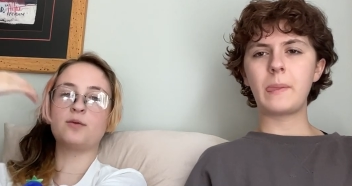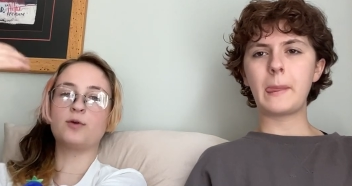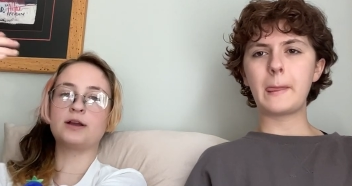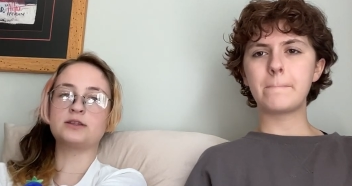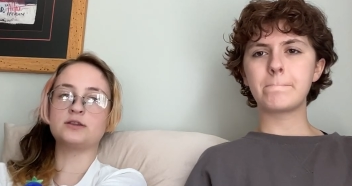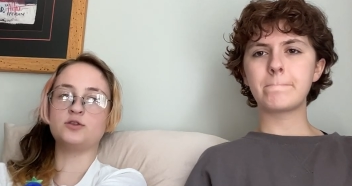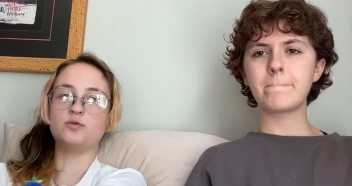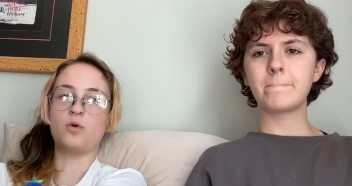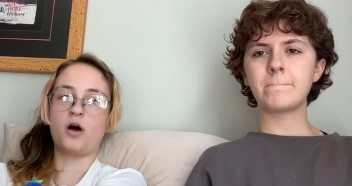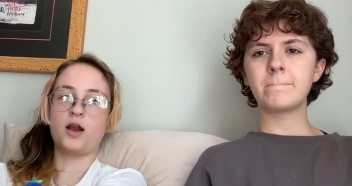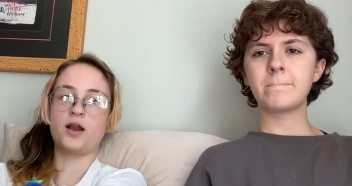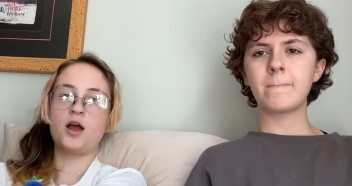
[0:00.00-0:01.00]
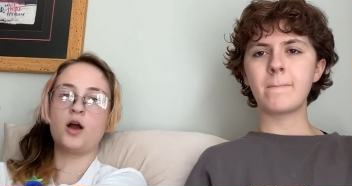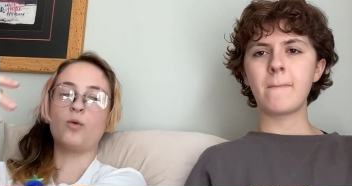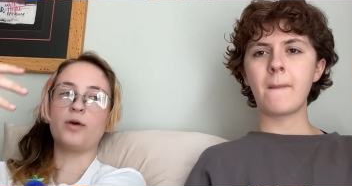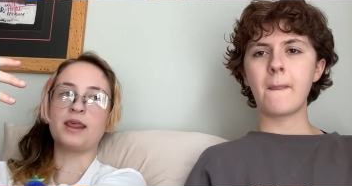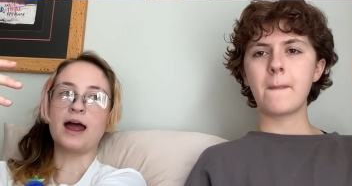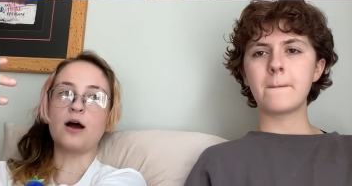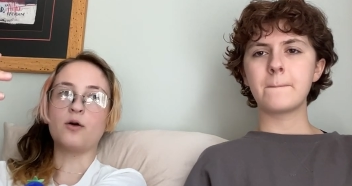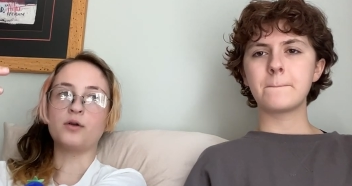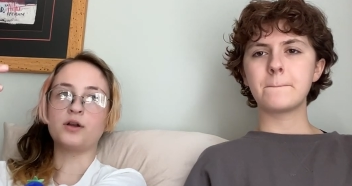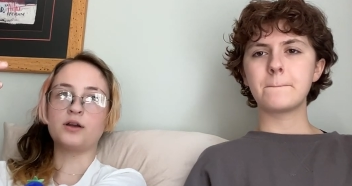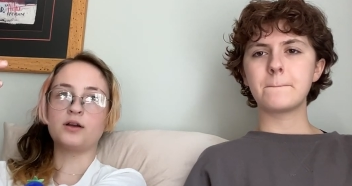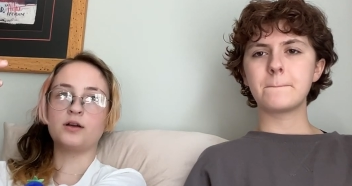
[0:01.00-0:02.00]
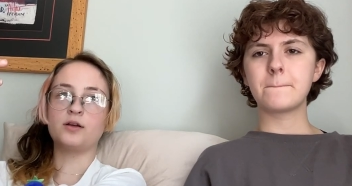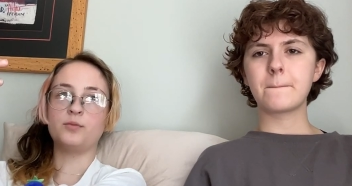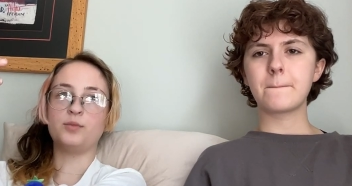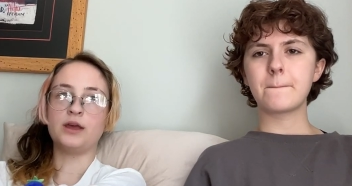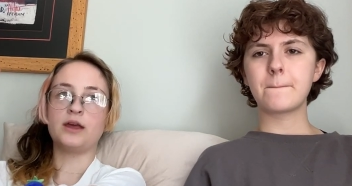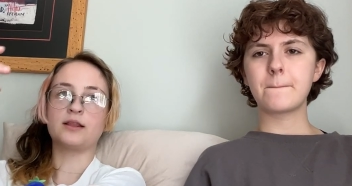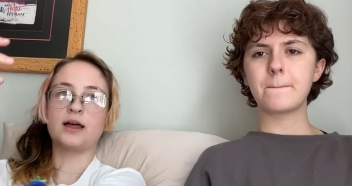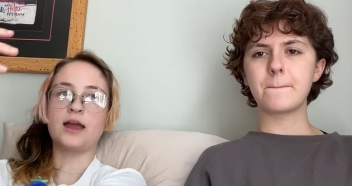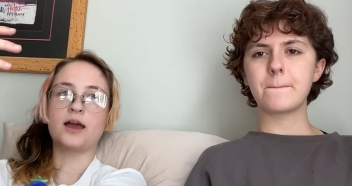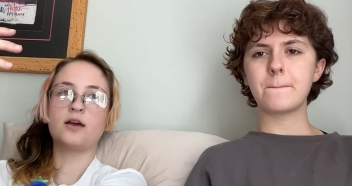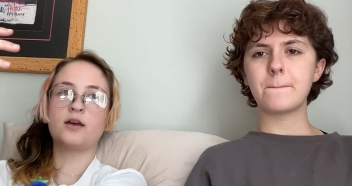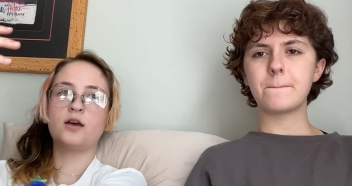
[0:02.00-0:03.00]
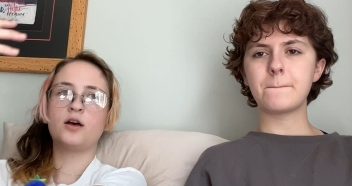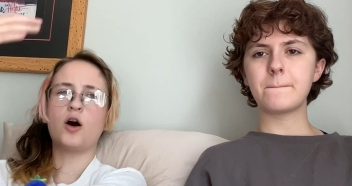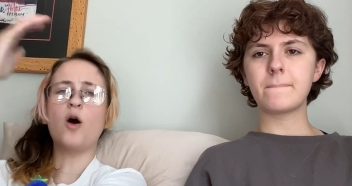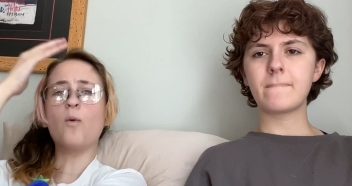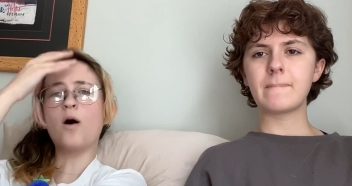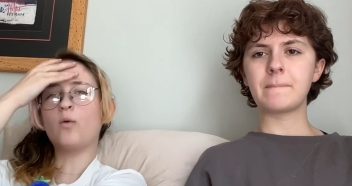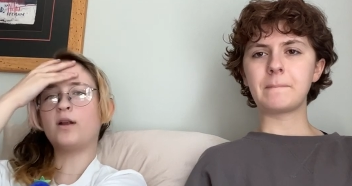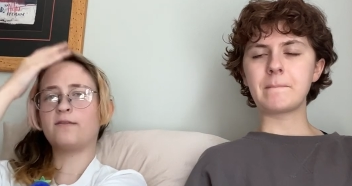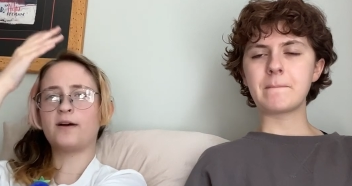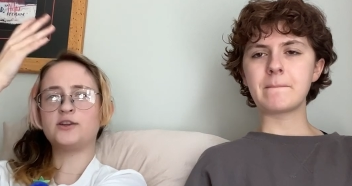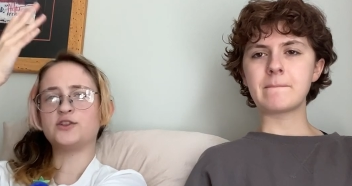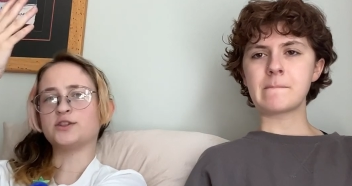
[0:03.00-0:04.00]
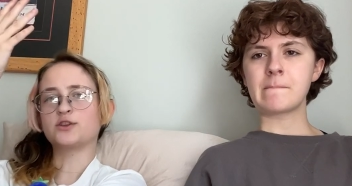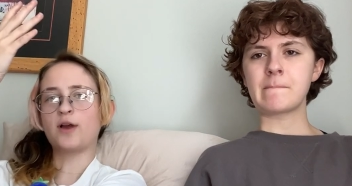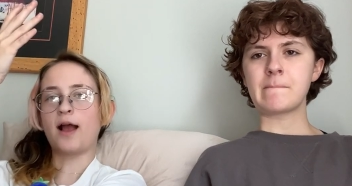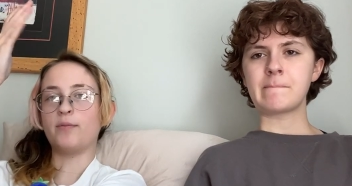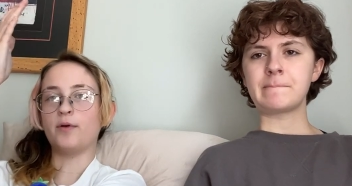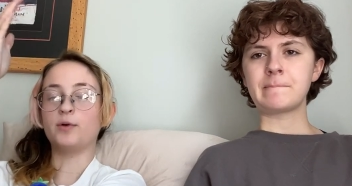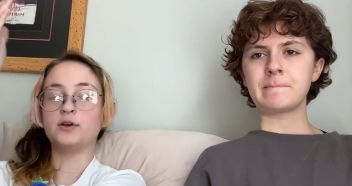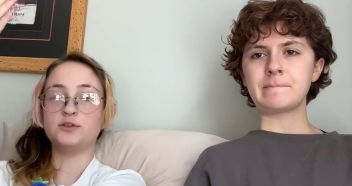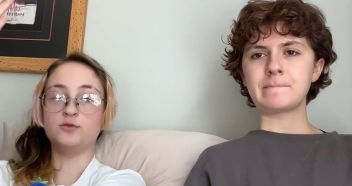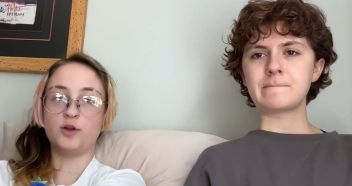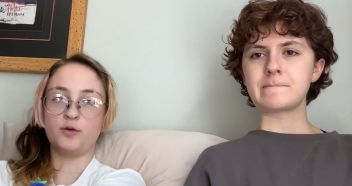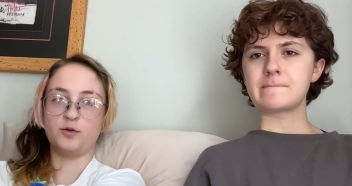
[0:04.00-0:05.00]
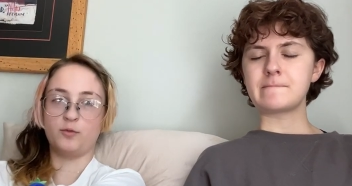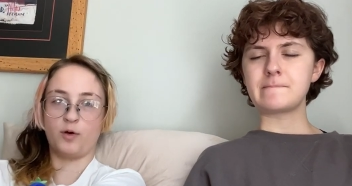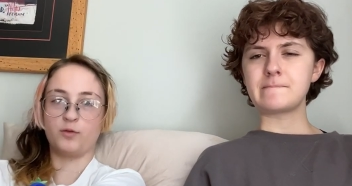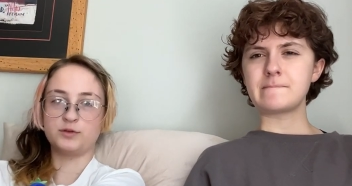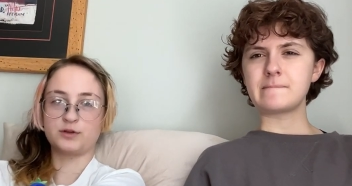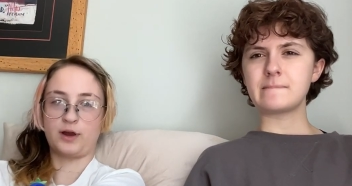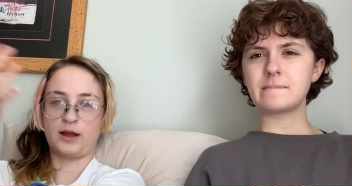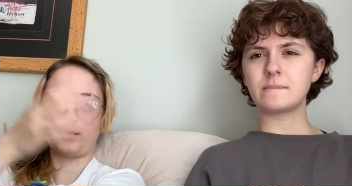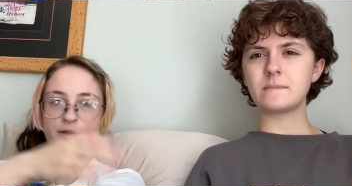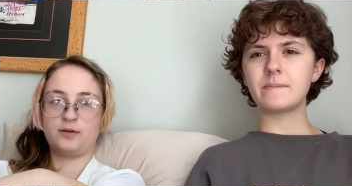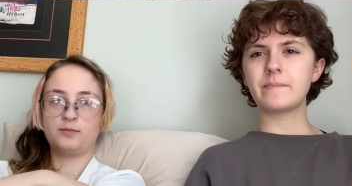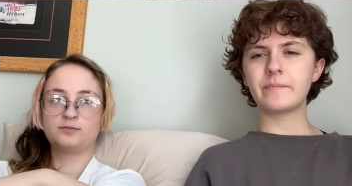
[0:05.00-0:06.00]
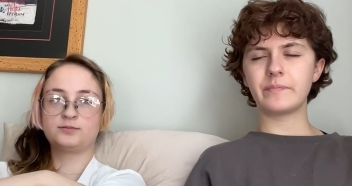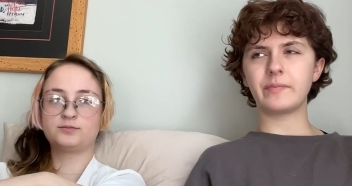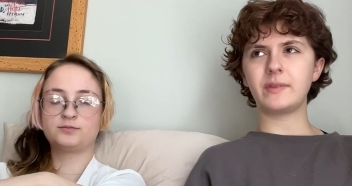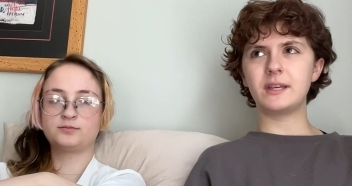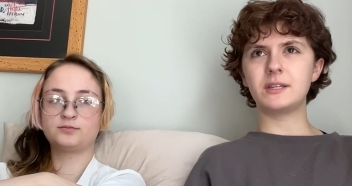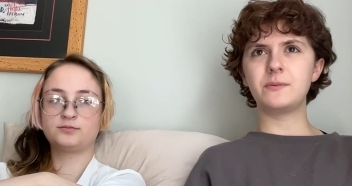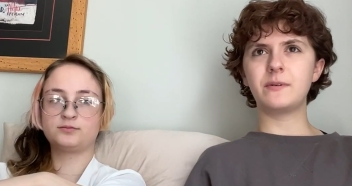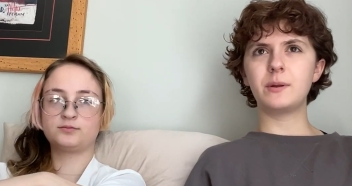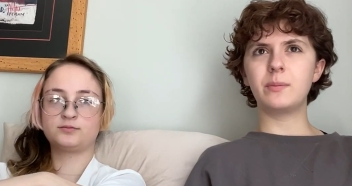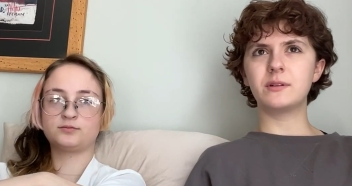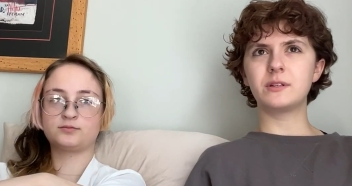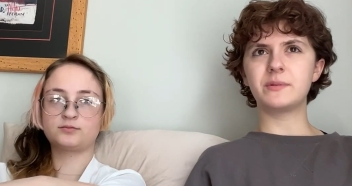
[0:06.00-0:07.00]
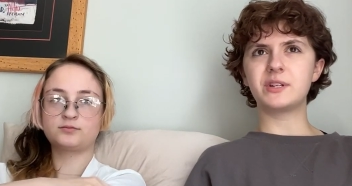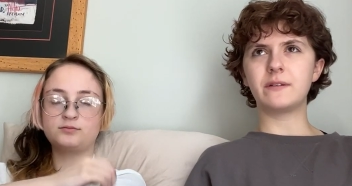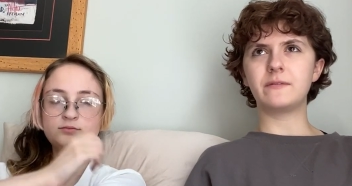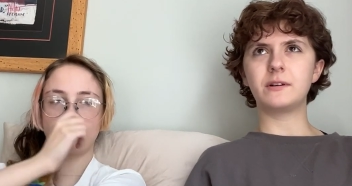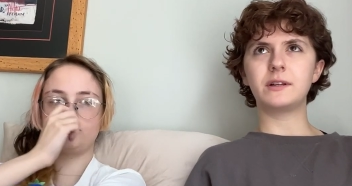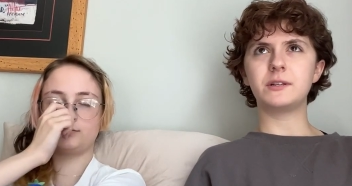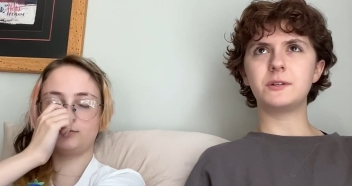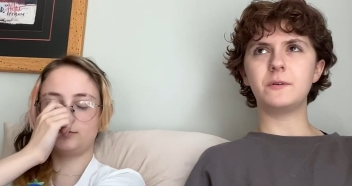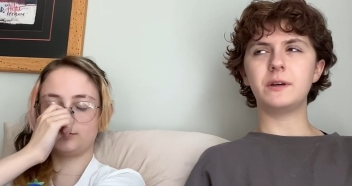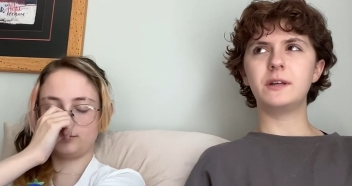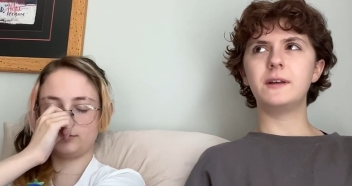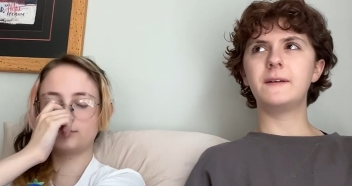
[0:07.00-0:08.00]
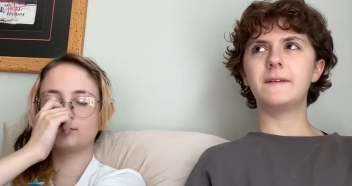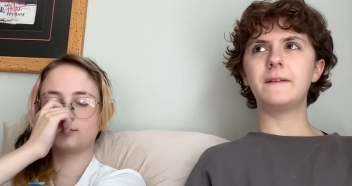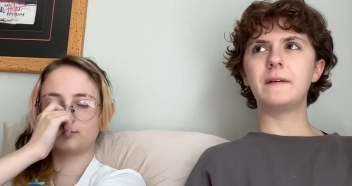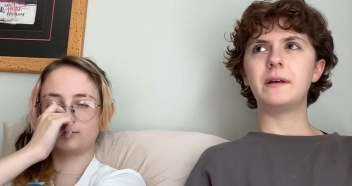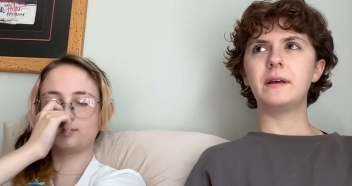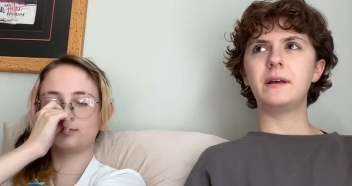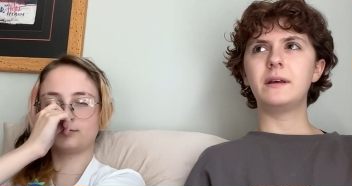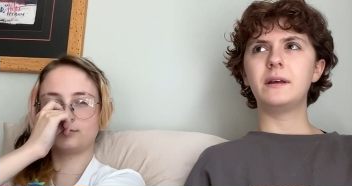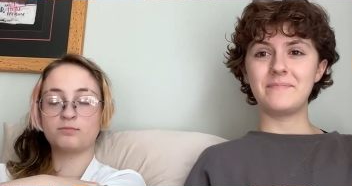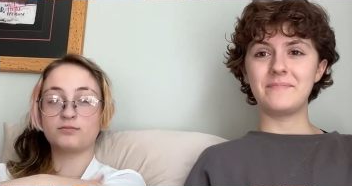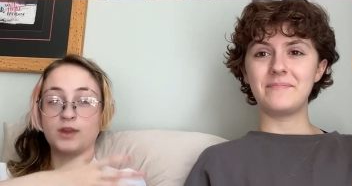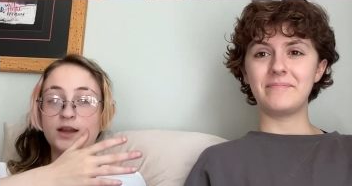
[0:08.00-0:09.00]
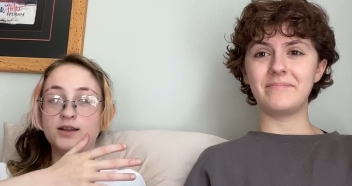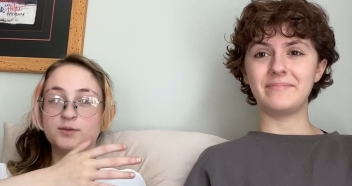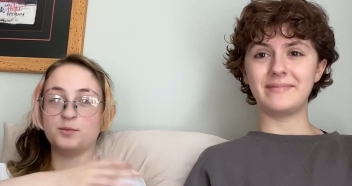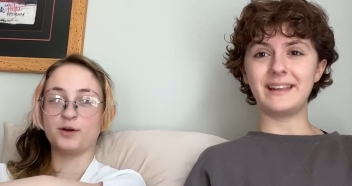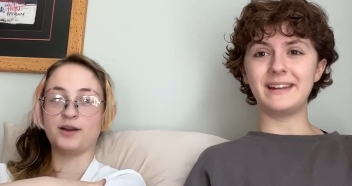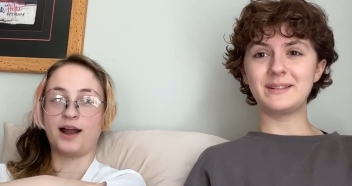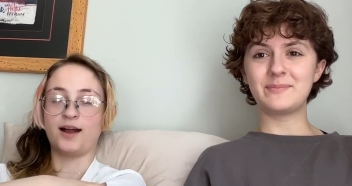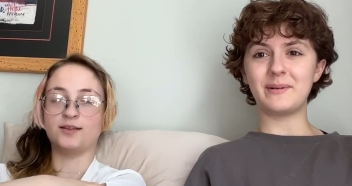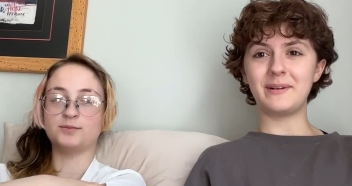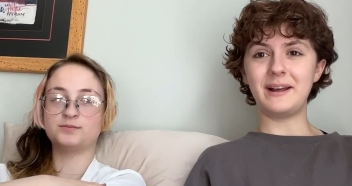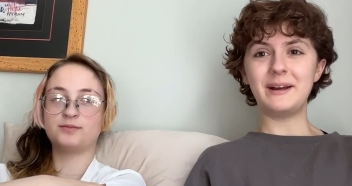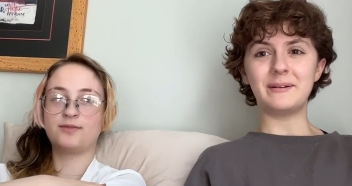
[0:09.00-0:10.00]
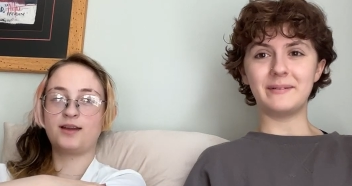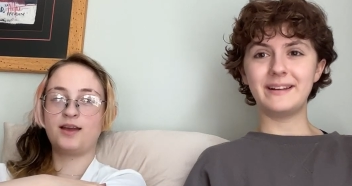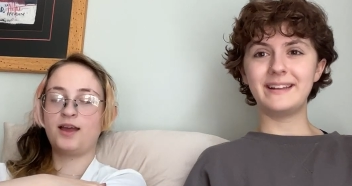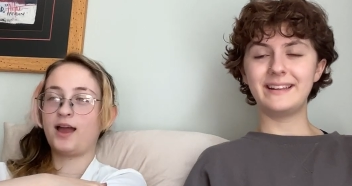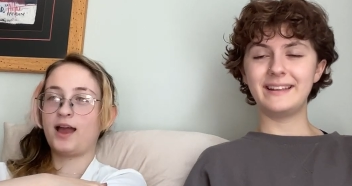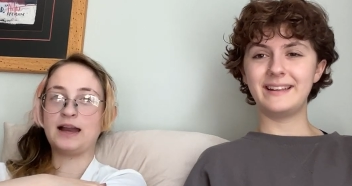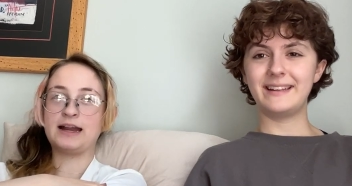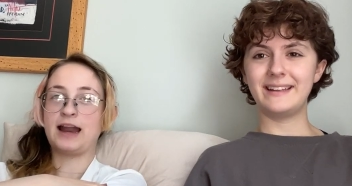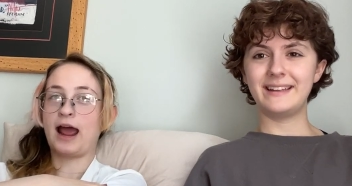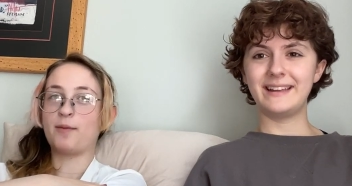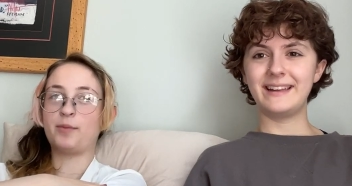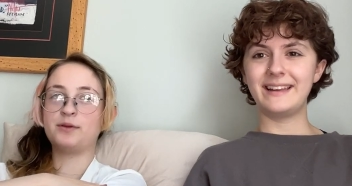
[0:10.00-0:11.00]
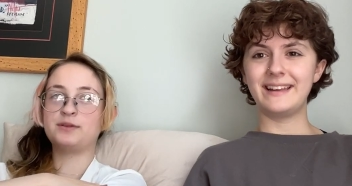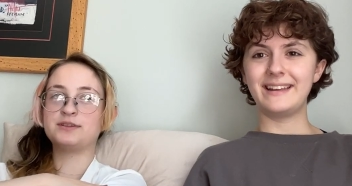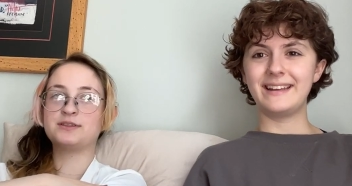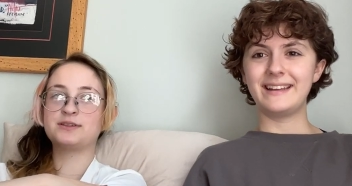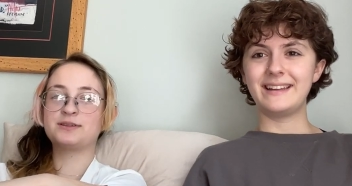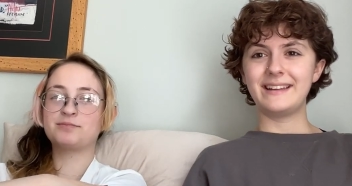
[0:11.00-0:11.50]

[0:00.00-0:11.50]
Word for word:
Speaker 1: breaks as you want without being like, oh well, what if I just scrap it? Because you know you won't scrap it
Speaker 2: because mm-hmm. you've already put so much effort into it.
Speaker 1: That is burnout. That is burnout. And it happens